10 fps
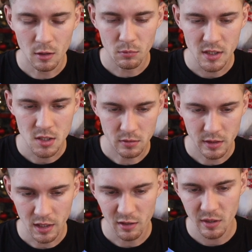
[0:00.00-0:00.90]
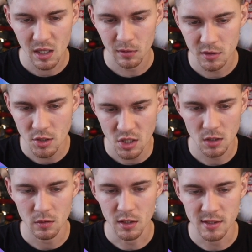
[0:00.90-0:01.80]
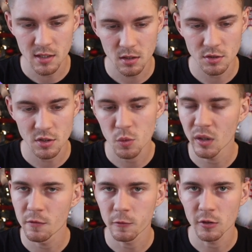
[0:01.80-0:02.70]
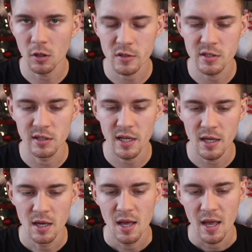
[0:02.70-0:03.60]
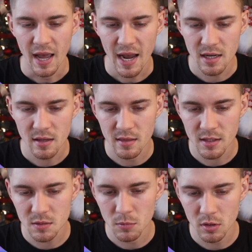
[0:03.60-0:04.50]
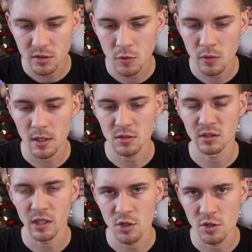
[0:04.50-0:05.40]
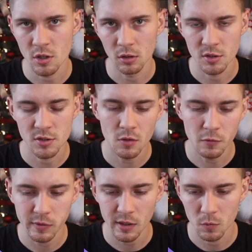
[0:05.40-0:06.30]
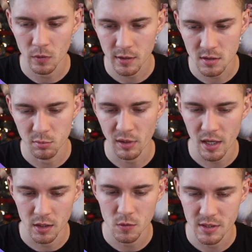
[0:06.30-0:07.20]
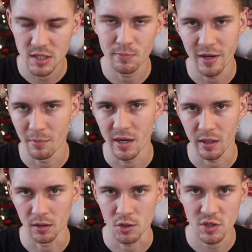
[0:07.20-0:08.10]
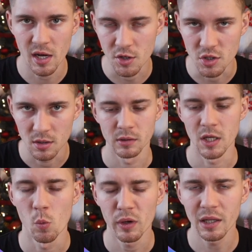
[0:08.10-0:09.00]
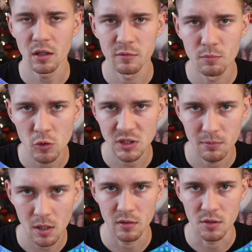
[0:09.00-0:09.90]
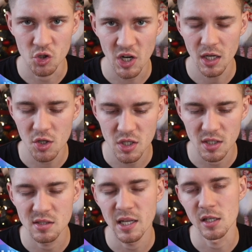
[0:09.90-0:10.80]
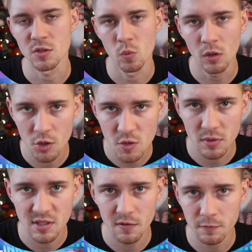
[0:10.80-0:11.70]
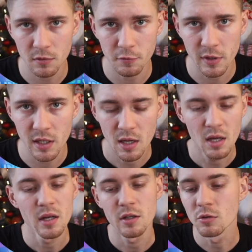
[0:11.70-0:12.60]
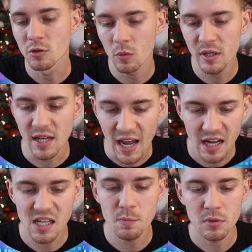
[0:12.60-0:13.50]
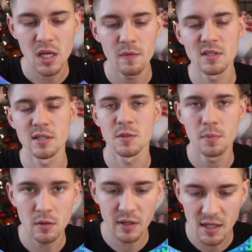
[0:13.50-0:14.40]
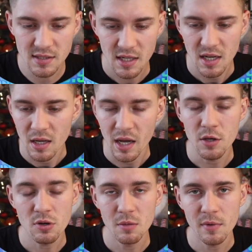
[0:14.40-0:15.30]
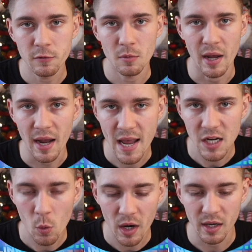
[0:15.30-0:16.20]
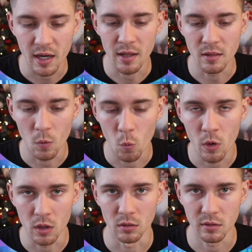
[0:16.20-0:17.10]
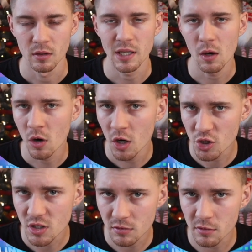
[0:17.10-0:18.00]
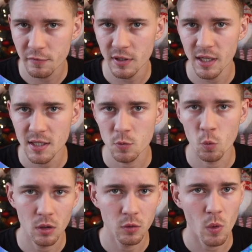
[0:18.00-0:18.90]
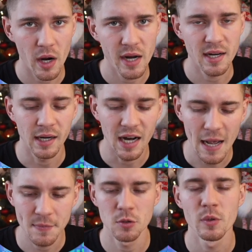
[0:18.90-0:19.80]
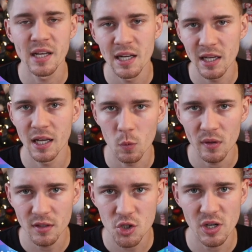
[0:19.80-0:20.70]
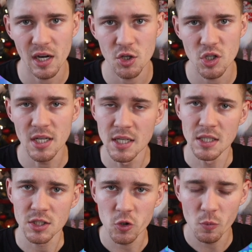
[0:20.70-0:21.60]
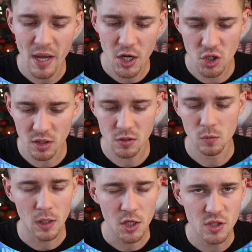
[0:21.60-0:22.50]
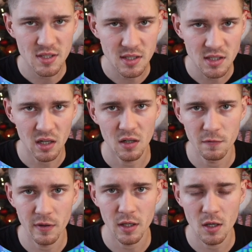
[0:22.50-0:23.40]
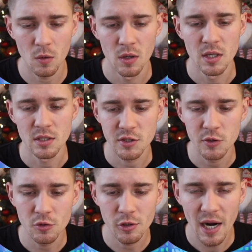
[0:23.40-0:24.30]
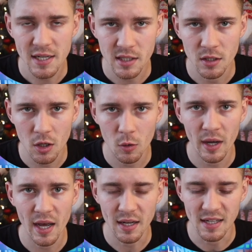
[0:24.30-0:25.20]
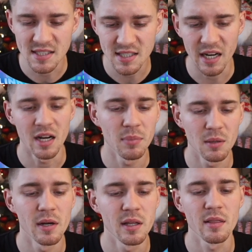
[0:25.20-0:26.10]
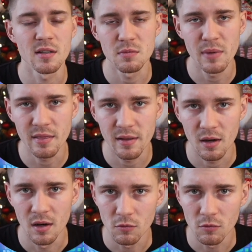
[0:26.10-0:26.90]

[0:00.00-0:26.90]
on my screen, I've been able to generate $624 today, and this month $2,900 so far with this brand new CPA marketing strategy. Now, what I love most about the strategy is that it's 100% for free. You don't need any previous experience, and you can be from anywhere in the world. Now, hundreds of affiliates worldwide are absolutely killing it with this strategy, so make sure to watch this entire video so you guys can go ahead and start implementing this method